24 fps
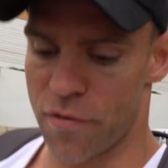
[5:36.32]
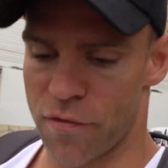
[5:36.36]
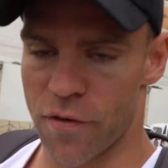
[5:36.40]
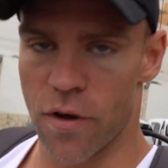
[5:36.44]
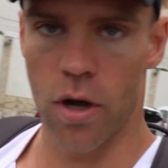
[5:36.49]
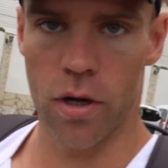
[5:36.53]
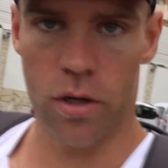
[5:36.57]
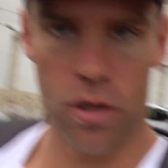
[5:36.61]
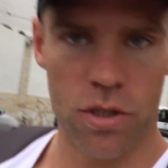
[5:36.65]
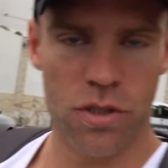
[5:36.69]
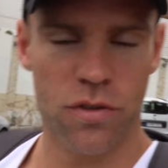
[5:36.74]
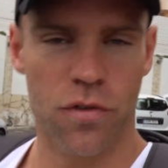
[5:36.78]

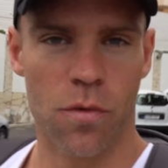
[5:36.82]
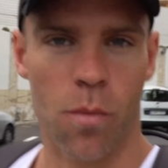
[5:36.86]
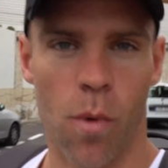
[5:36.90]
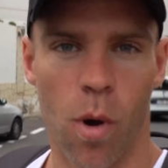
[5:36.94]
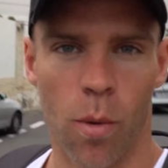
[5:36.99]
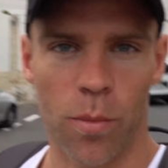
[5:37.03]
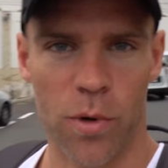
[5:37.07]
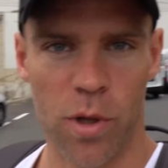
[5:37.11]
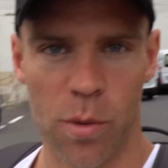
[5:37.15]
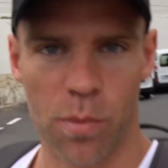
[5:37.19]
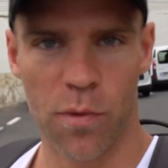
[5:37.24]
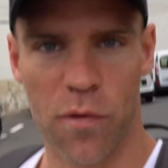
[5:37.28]
Fergus from
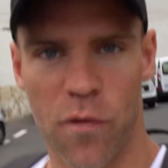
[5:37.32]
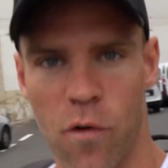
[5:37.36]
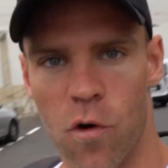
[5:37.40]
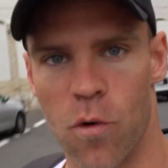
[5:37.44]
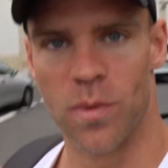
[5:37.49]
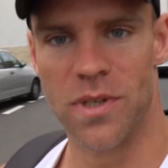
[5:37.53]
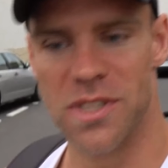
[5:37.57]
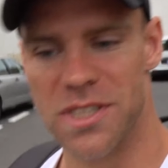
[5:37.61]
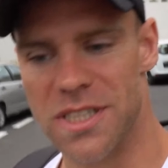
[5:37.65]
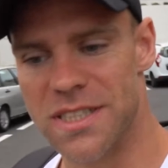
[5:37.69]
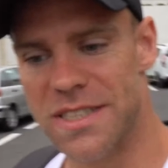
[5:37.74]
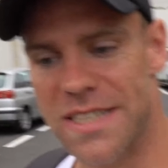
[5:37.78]
Omnium
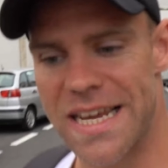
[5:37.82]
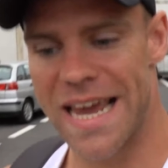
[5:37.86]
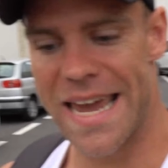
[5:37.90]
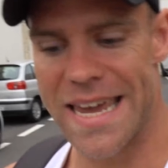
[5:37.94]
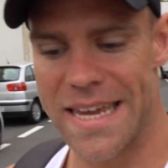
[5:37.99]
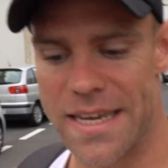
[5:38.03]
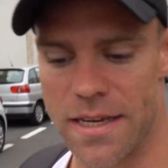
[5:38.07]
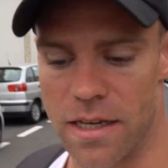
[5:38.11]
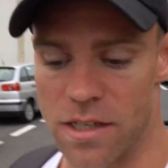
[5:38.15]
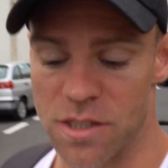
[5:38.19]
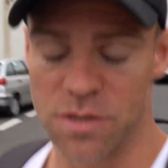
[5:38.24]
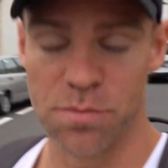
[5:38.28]
Performance has
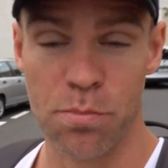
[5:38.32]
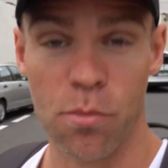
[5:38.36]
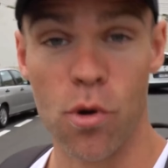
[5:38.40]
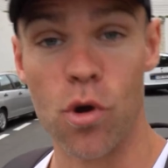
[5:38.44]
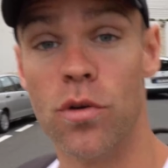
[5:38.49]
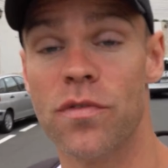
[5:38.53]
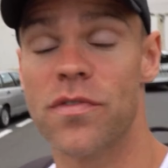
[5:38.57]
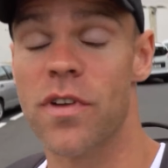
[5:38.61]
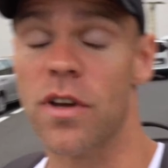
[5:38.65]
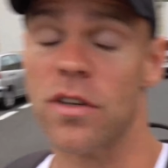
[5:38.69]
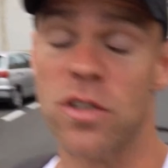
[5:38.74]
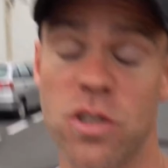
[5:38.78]

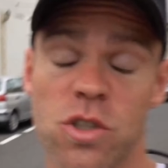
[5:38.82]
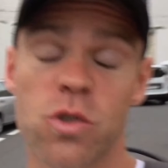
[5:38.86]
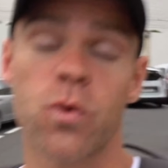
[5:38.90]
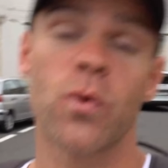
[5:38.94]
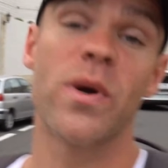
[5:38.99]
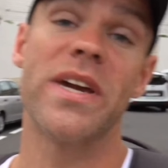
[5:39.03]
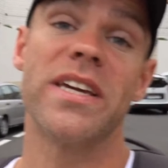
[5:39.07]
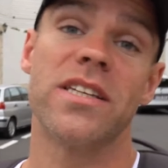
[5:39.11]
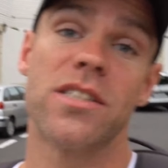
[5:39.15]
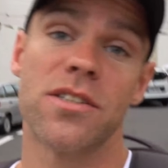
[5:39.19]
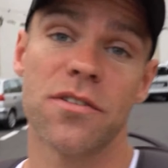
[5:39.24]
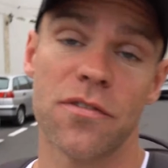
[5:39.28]

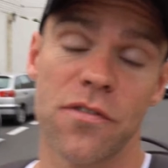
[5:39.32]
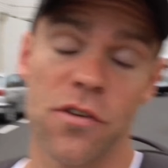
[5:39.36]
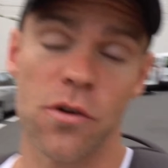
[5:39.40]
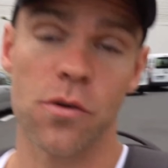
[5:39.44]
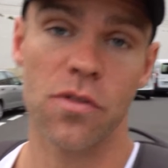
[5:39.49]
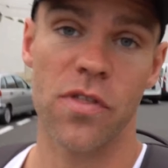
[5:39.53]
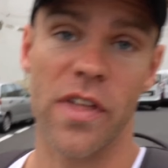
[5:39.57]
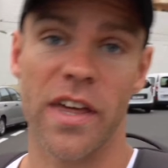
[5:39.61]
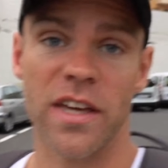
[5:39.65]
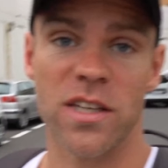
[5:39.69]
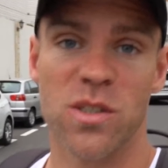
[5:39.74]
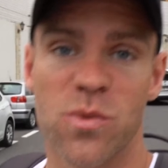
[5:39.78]
tweaked a few
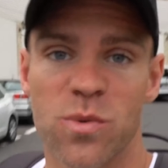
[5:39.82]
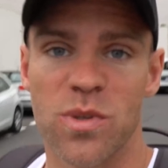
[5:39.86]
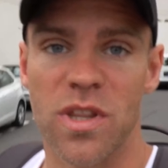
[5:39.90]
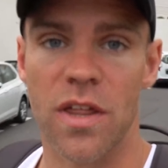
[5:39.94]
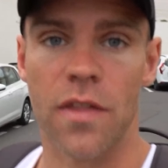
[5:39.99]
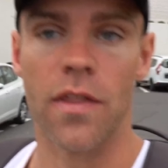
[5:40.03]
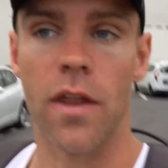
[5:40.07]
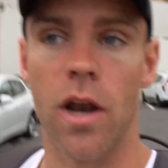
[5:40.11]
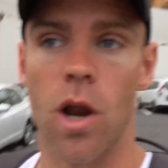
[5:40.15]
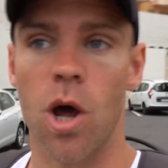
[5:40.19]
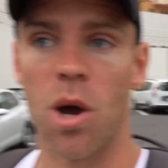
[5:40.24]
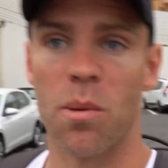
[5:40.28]
things
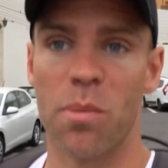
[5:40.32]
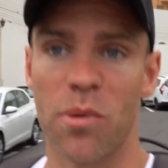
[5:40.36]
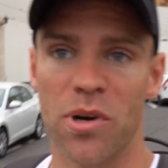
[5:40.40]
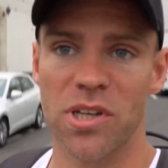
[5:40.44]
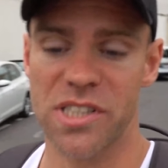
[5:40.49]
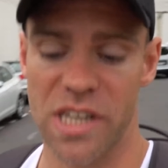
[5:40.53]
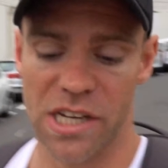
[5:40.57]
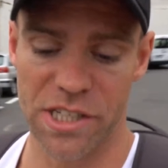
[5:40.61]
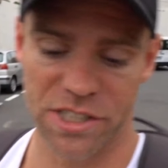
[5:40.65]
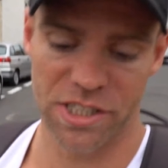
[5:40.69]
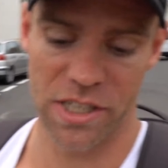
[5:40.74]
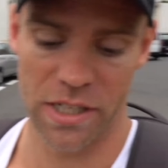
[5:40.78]
within the lower body
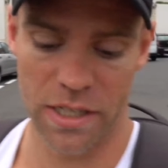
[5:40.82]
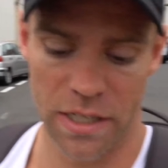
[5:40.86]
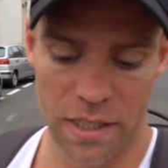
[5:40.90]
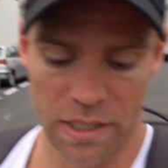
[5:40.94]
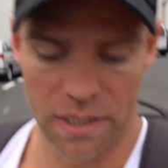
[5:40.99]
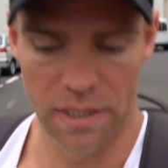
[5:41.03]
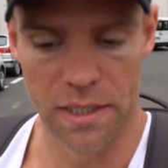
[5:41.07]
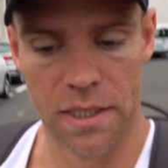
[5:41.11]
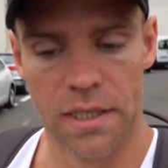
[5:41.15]
session.